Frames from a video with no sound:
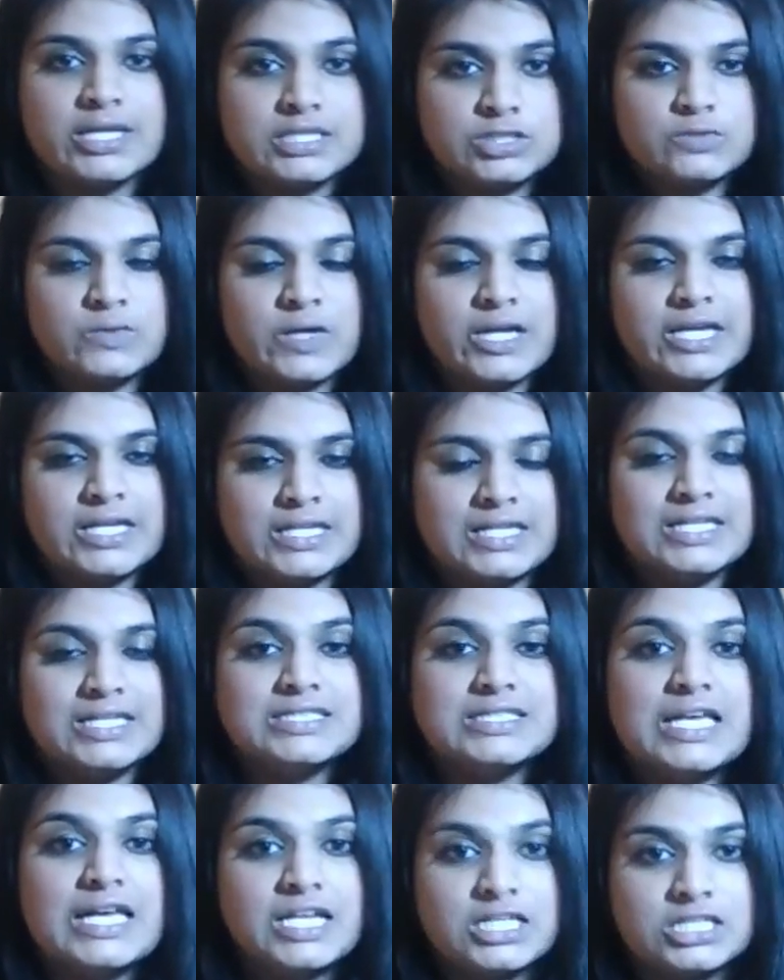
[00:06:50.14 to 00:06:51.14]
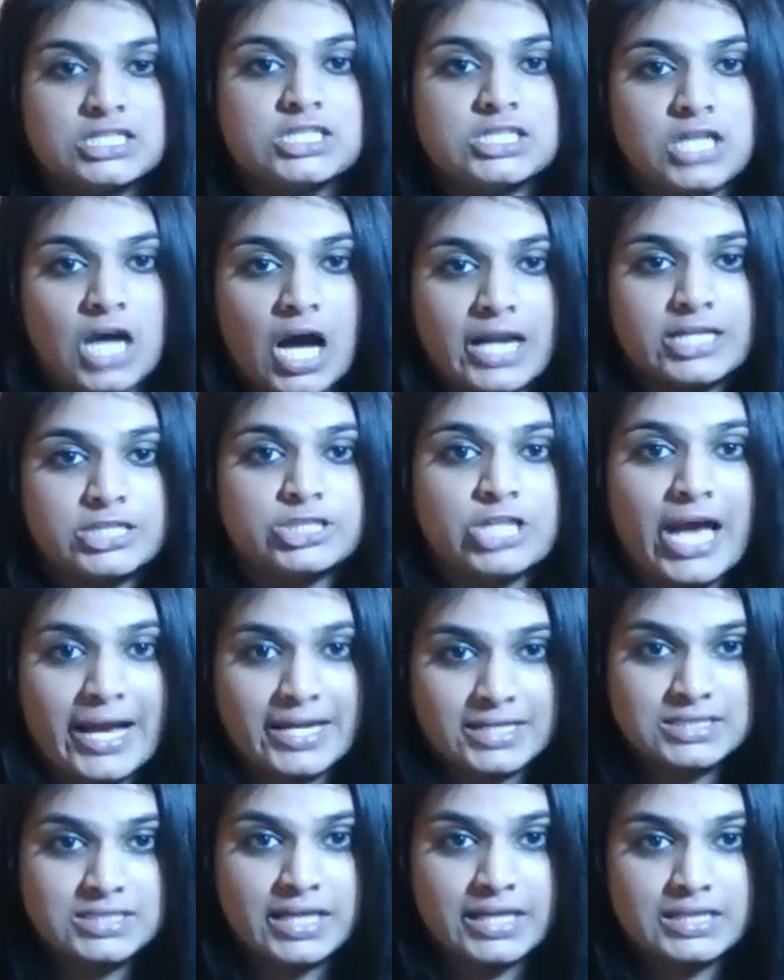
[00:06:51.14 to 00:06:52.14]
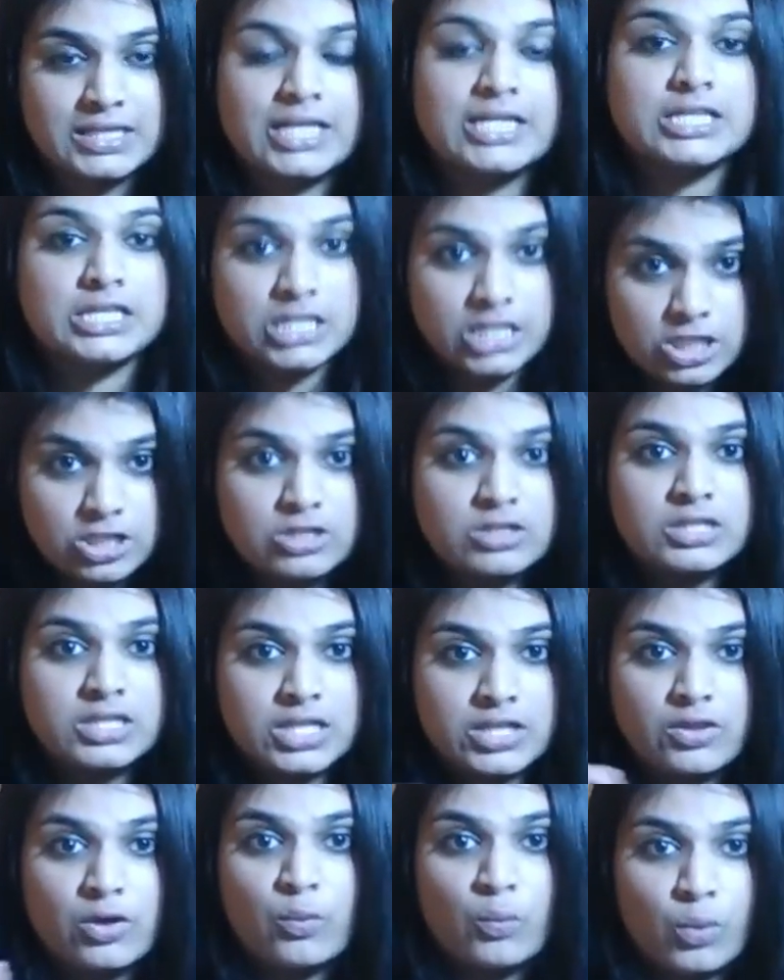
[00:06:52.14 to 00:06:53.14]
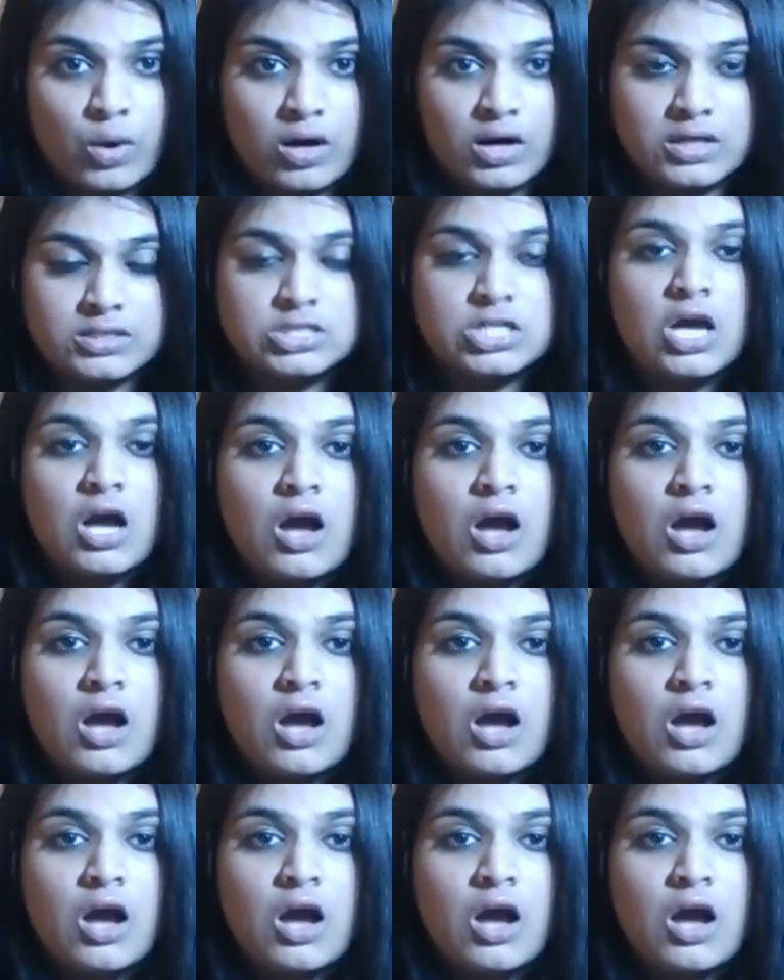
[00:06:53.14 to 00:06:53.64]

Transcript: is written is in a Scottish accent, like literally the words.